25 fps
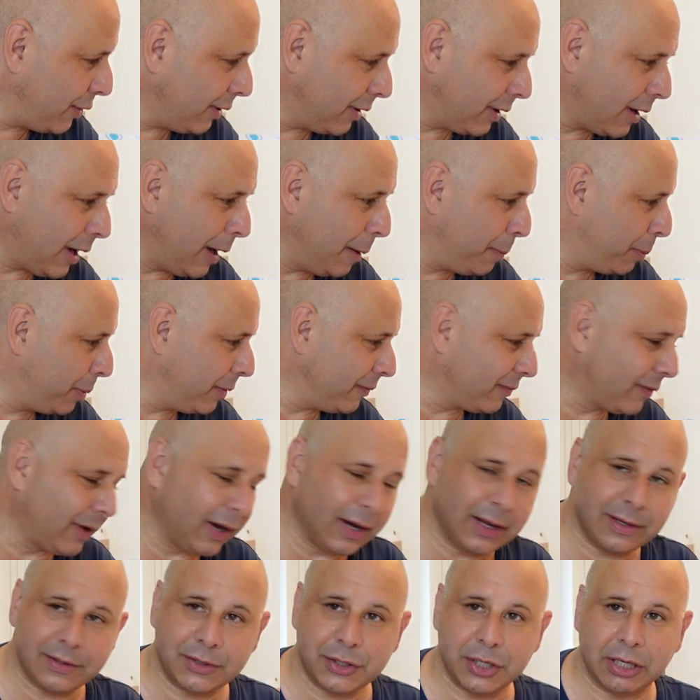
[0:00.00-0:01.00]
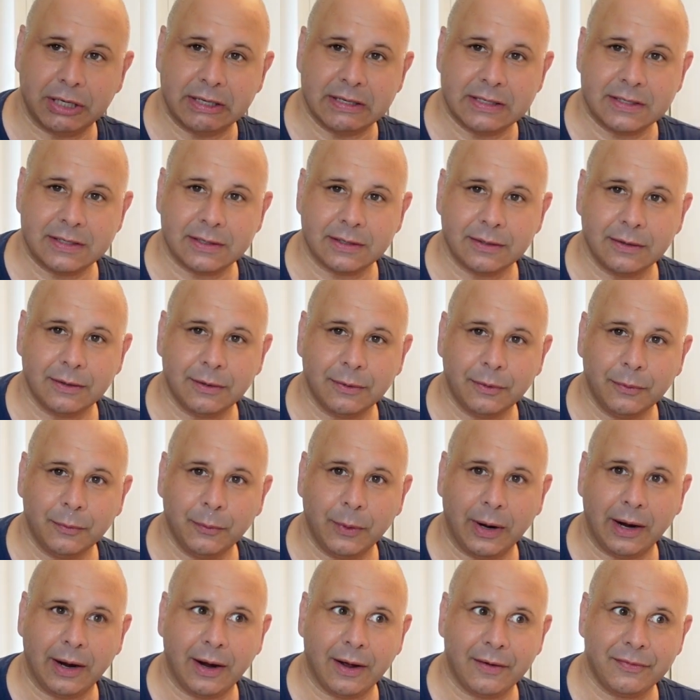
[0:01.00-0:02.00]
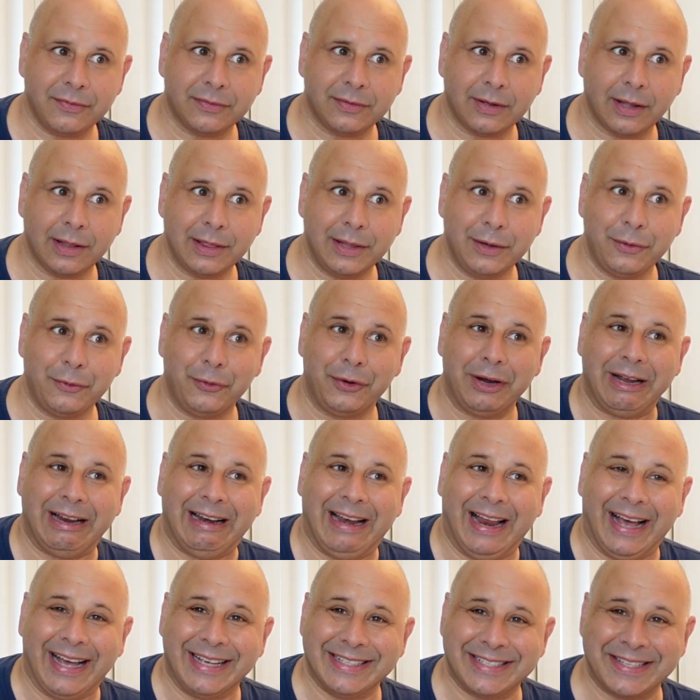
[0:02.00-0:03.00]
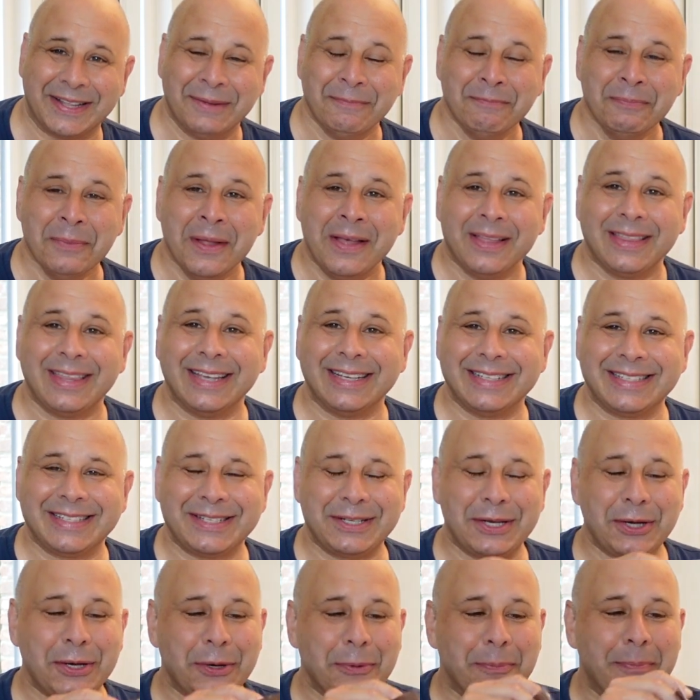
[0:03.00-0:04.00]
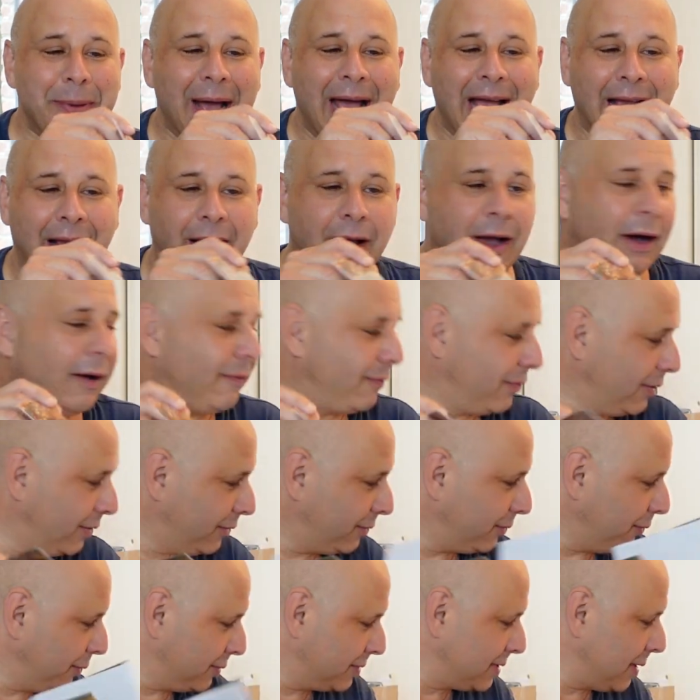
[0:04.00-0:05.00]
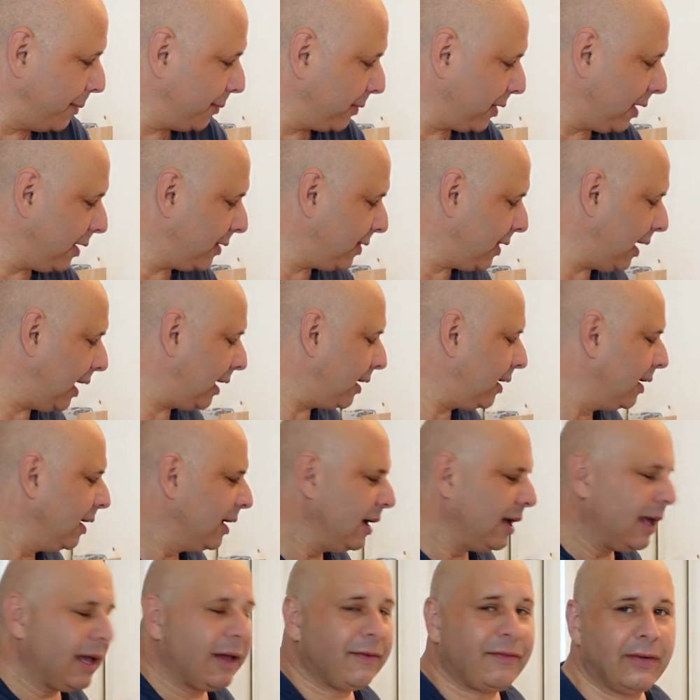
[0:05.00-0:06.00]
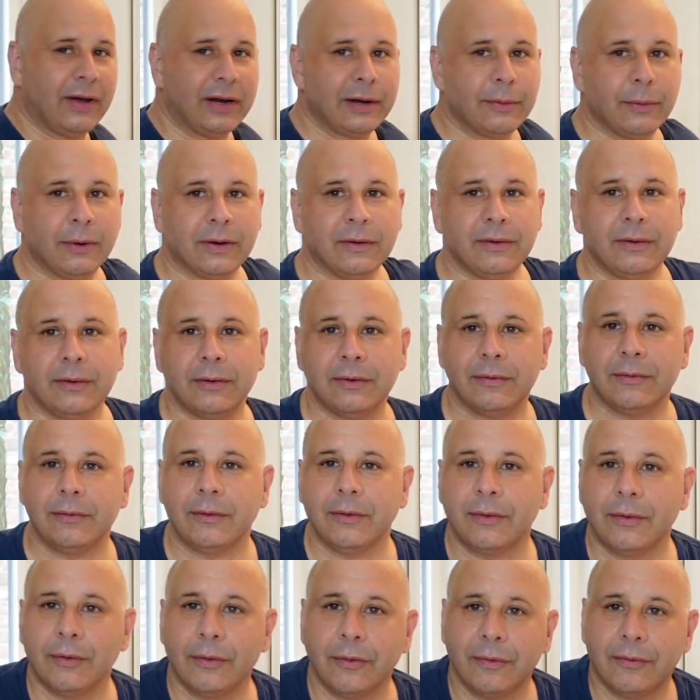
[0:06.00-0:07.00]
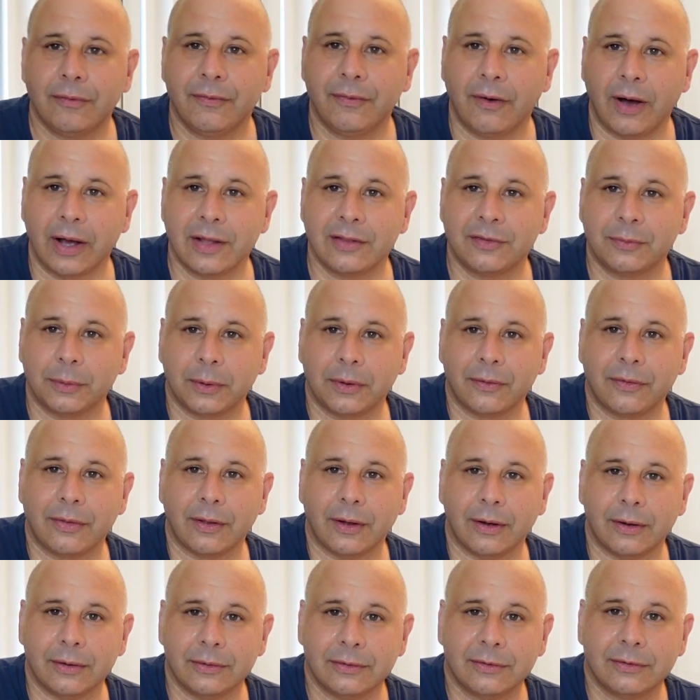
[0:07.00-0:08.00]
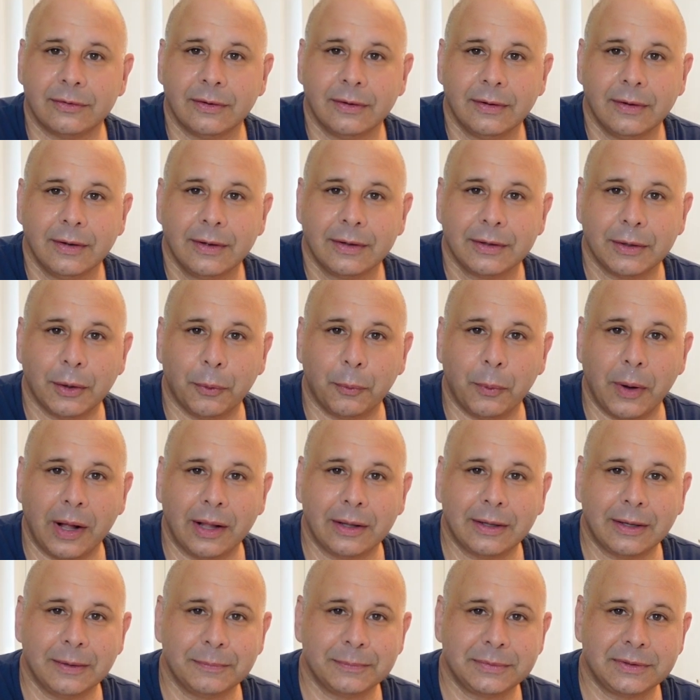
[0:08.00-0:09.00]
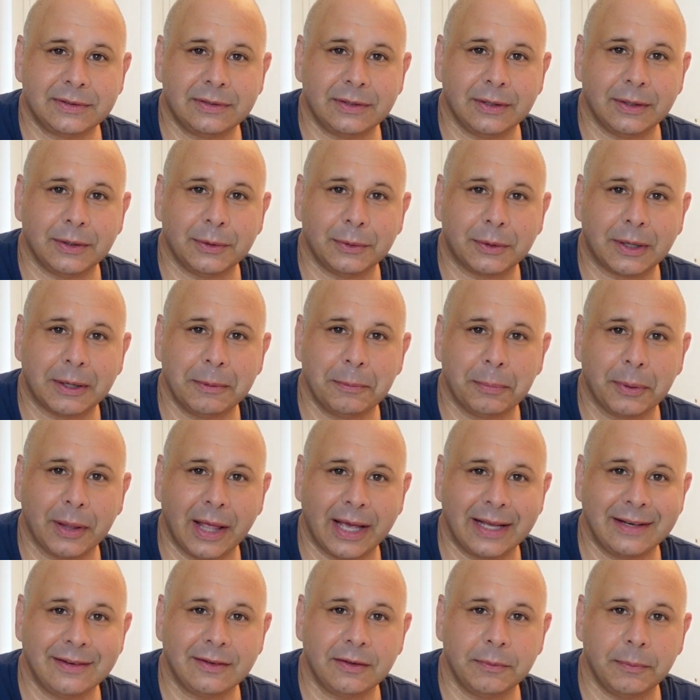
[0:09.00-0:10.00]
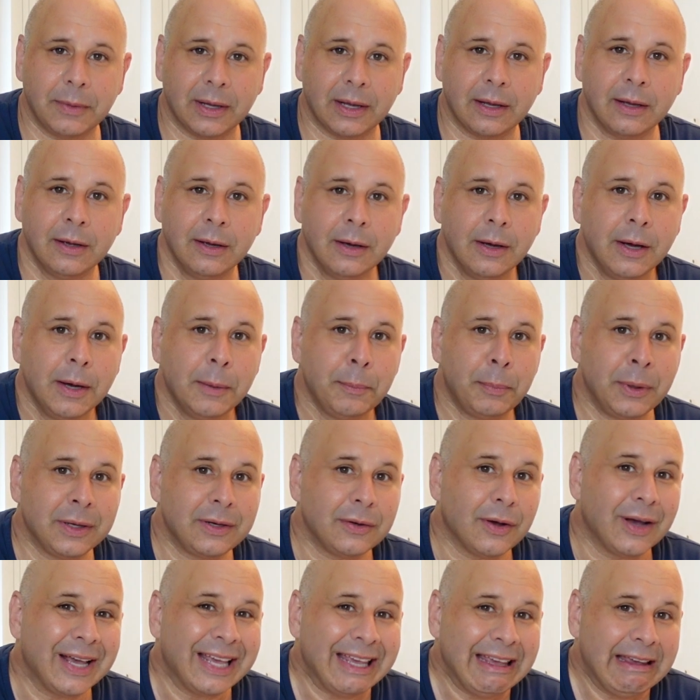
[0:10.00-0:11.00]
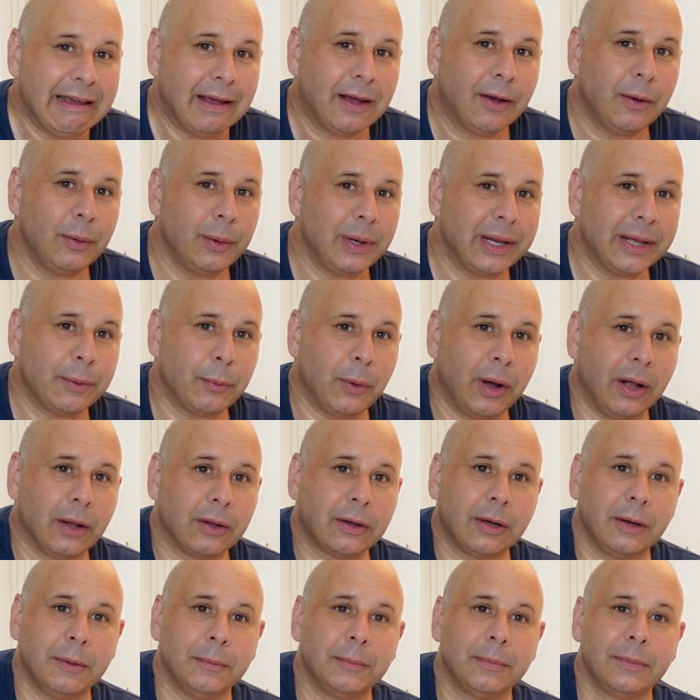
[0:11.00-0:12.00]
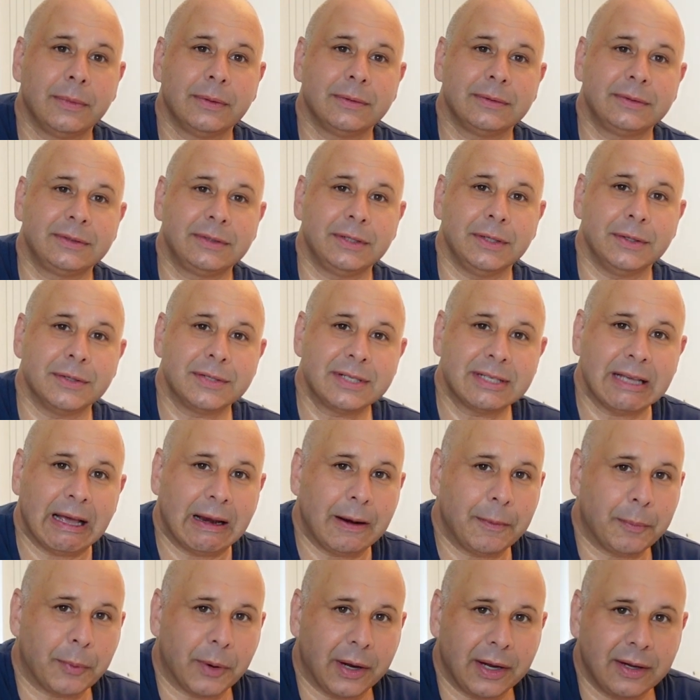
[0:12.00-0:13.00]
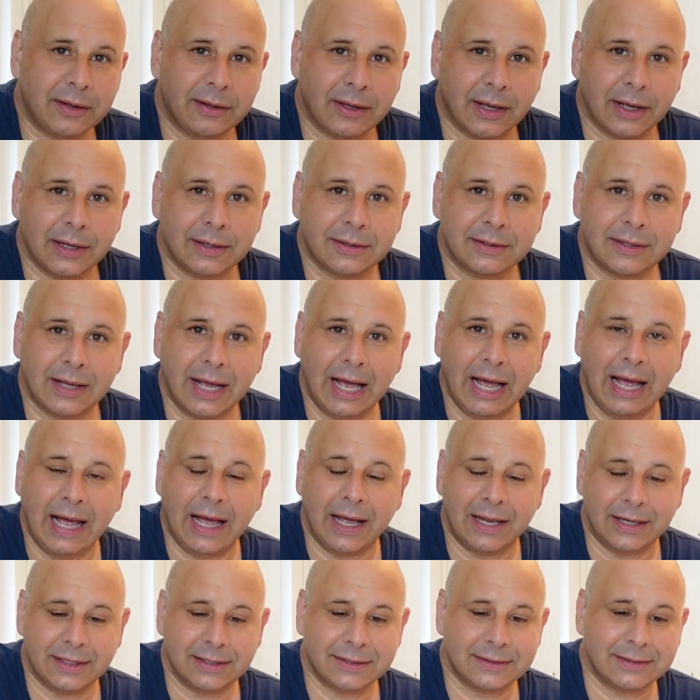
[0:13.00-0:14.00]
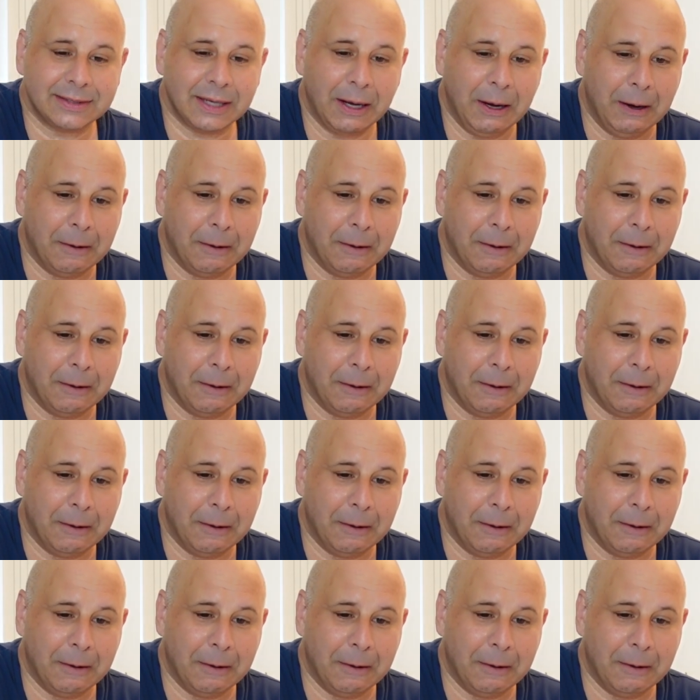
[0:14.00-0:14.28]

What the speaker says: there are a couple of glitches where I've suddenly realized there's two back covers or something like that. If anyone finds one of those, you're welcome to complain to me, but you're equally welcome to celebrate it and